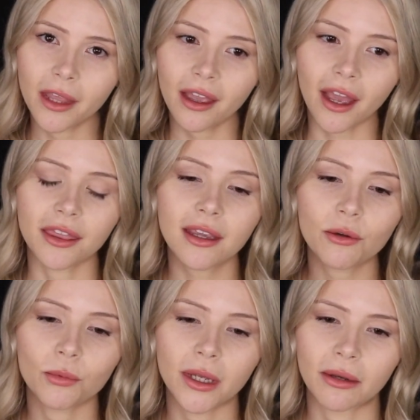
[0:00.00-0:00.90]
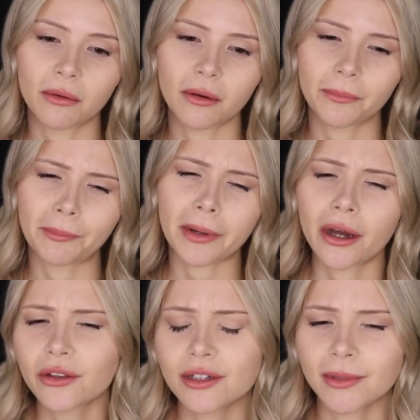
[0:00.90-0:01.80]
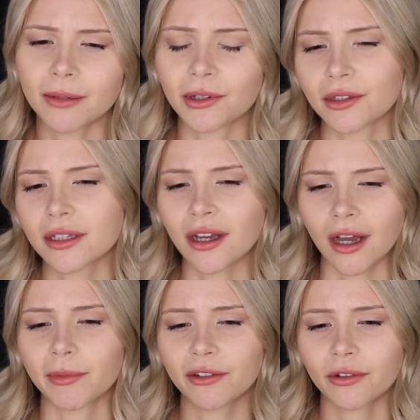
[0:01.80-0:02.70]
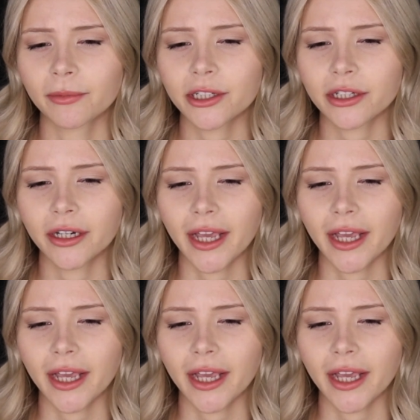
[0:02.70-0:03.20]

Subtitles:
I think what bothers me about this comment from Richard,